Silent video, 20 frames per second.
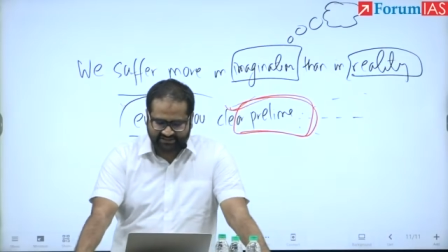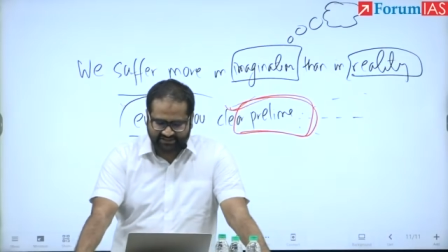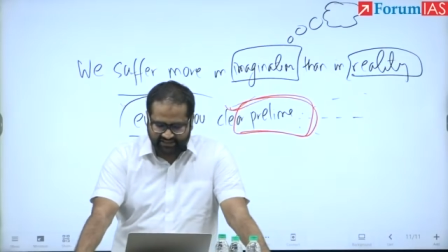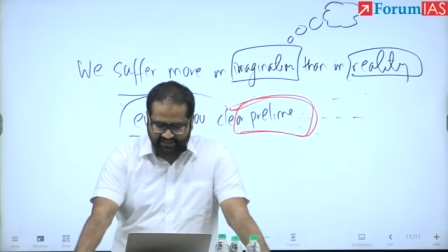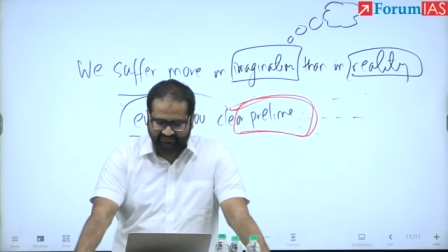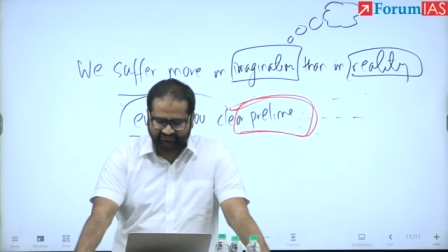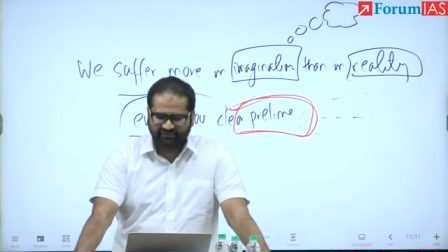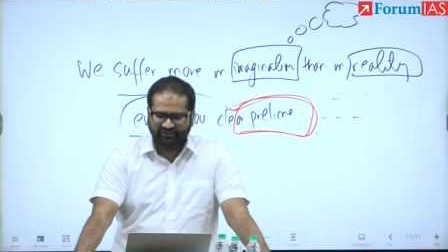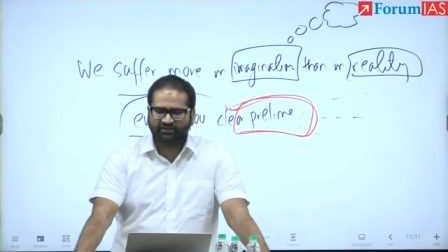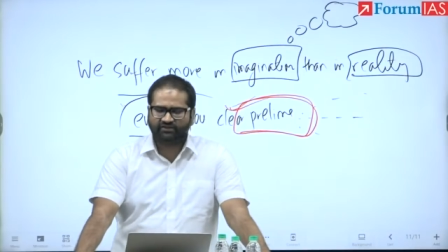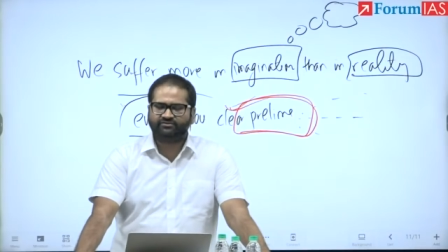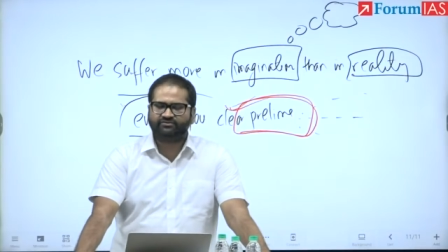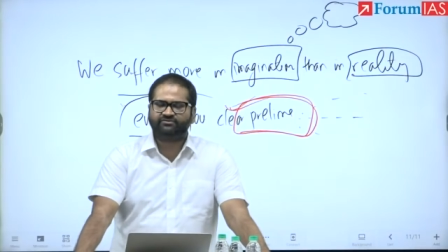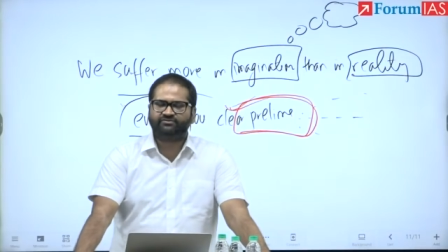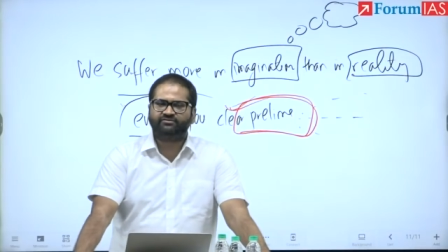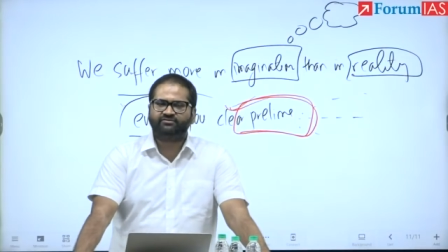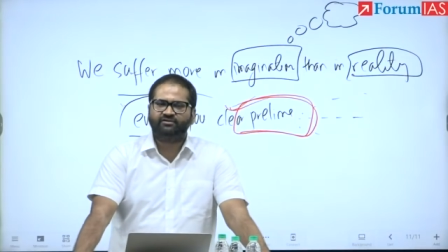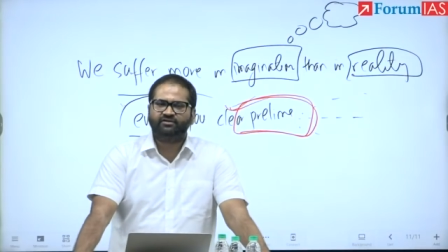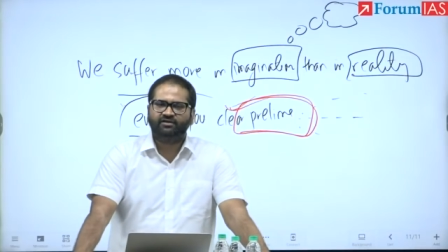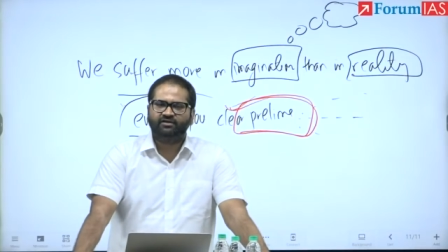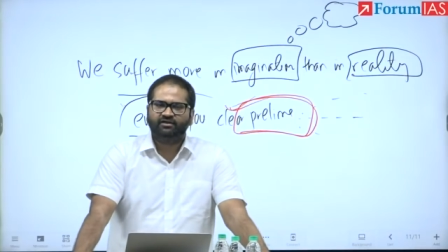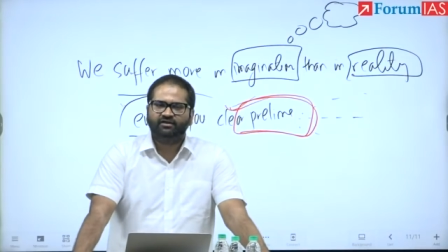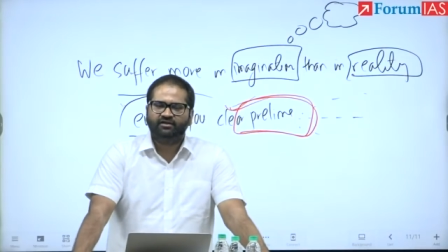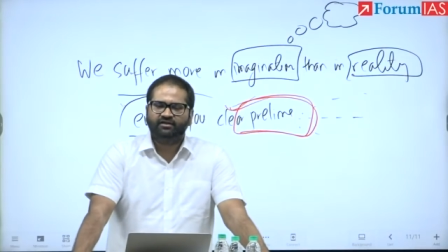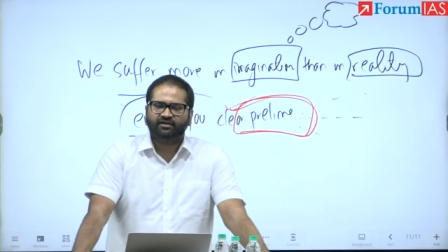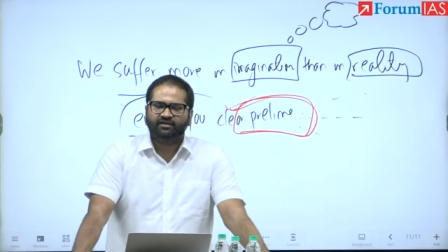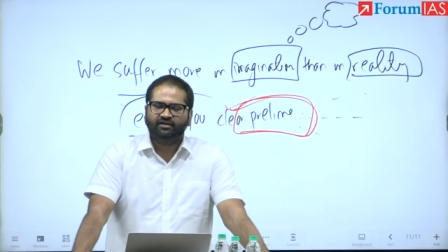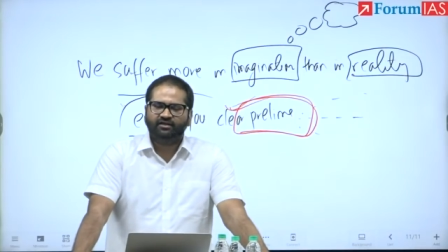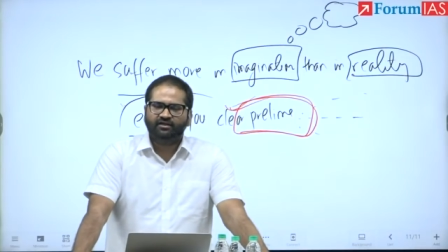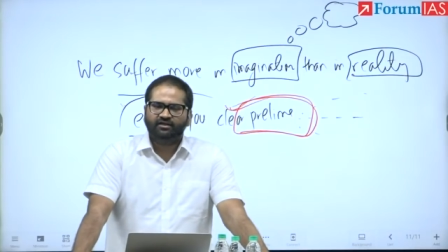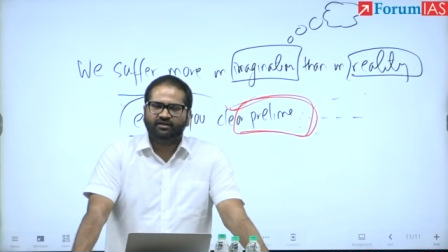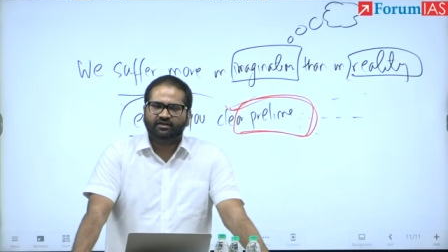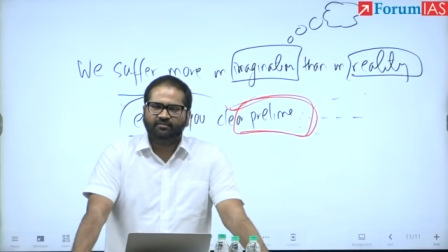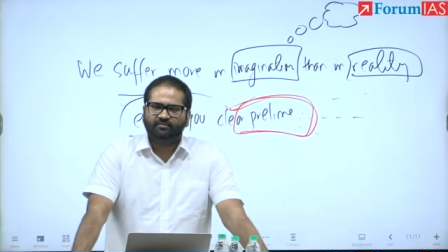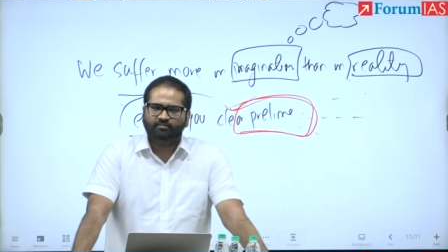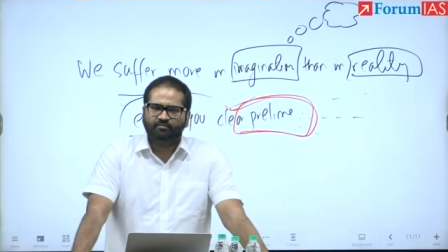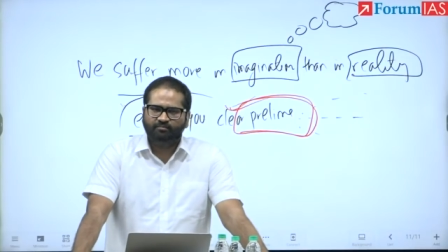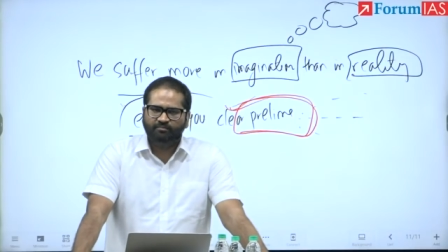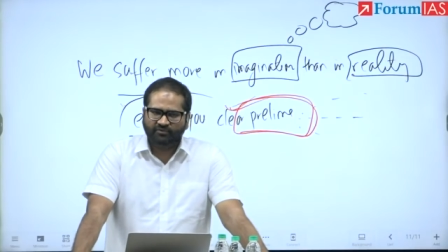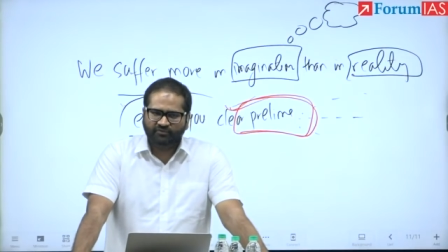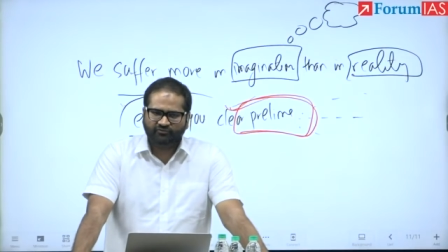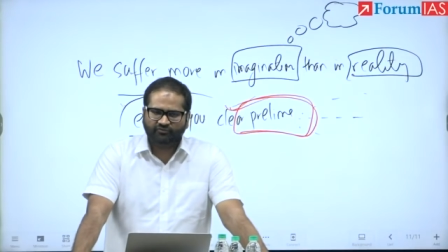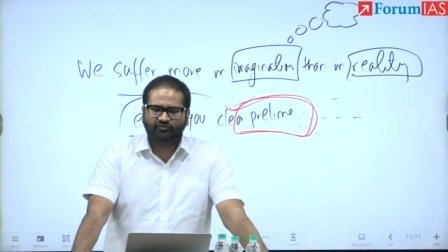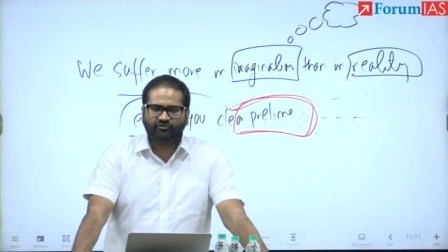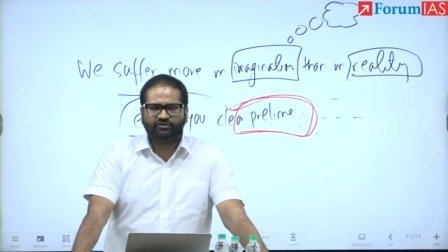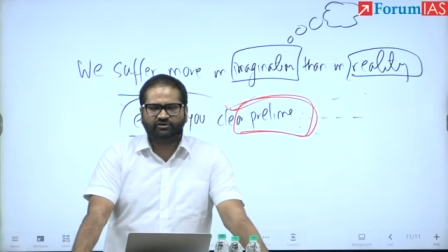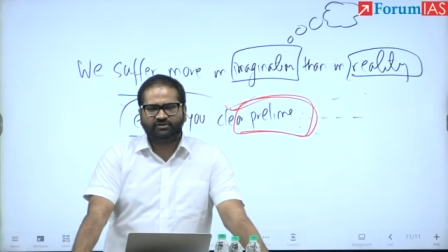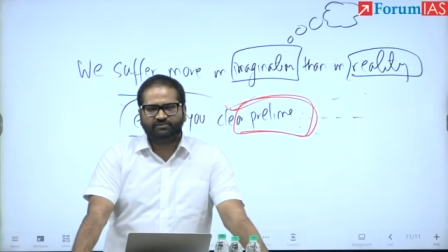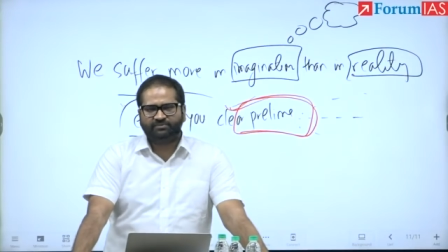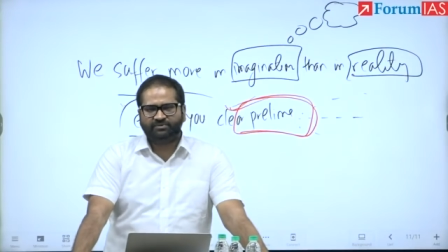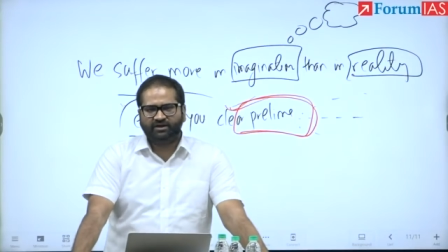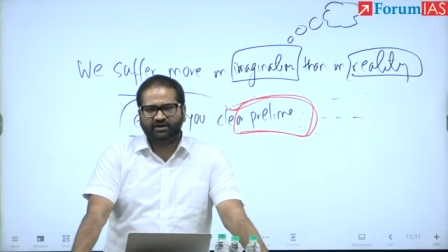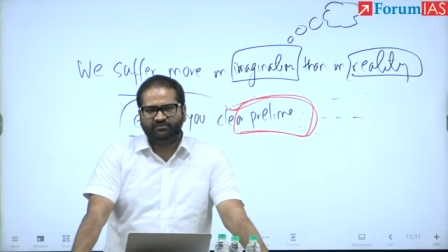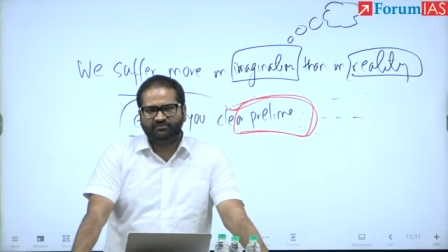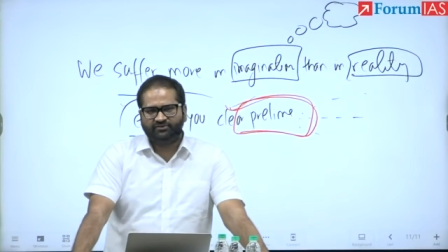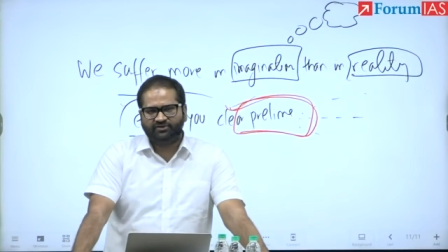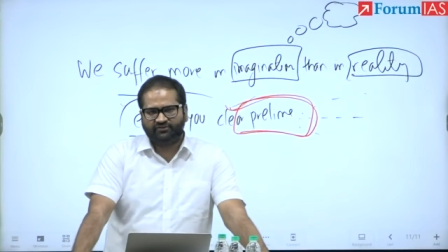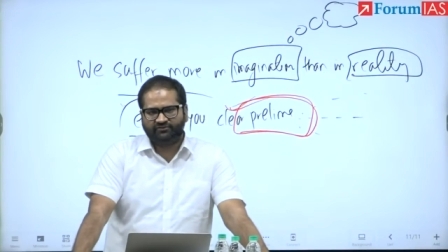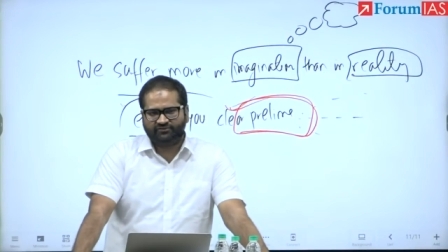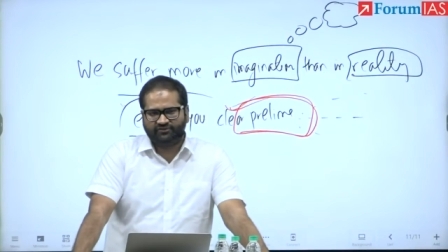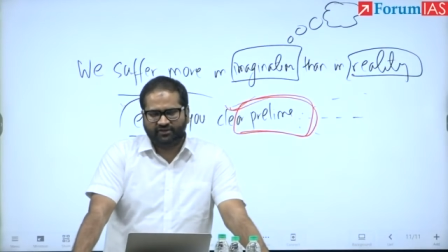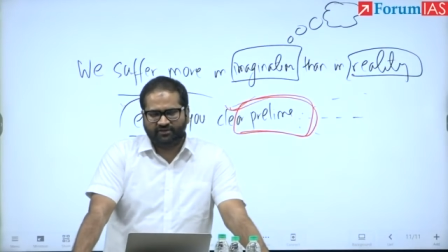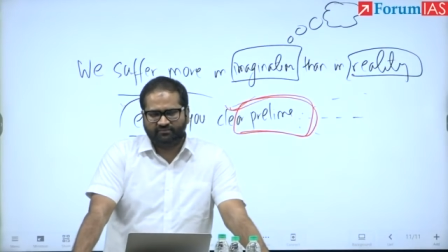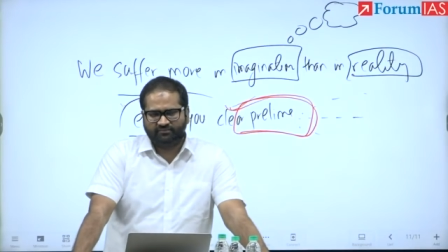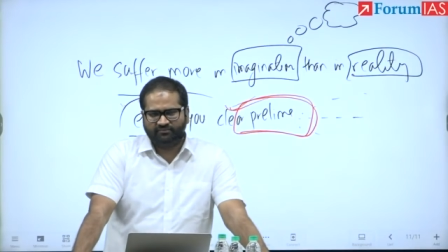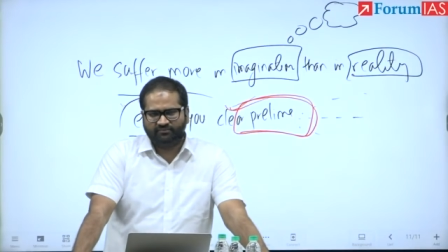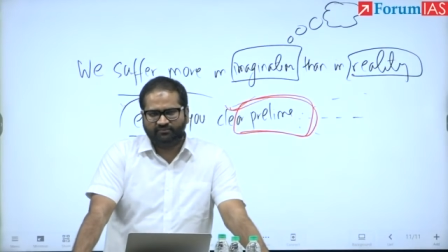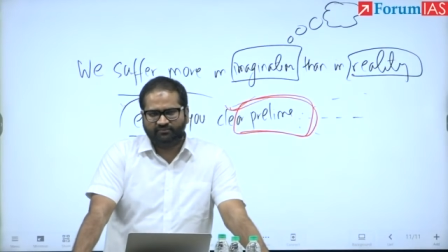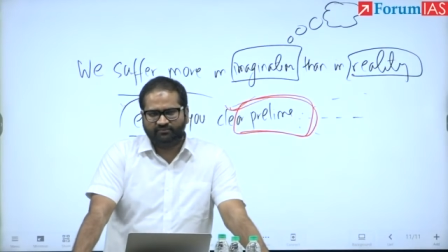three weeks before the prelims exam,